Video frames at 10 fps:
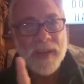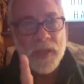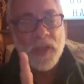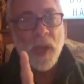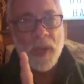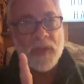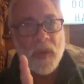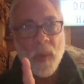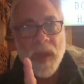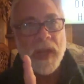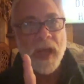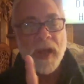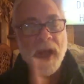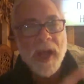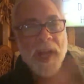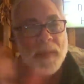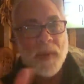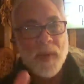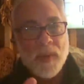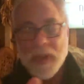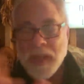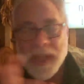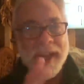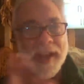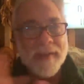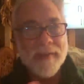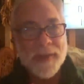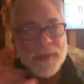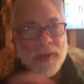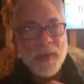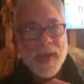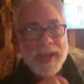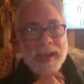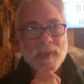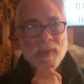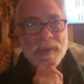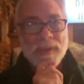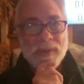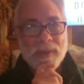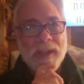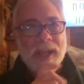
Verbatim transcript: she also went on a honeymoon, like an anniversary weekend with you.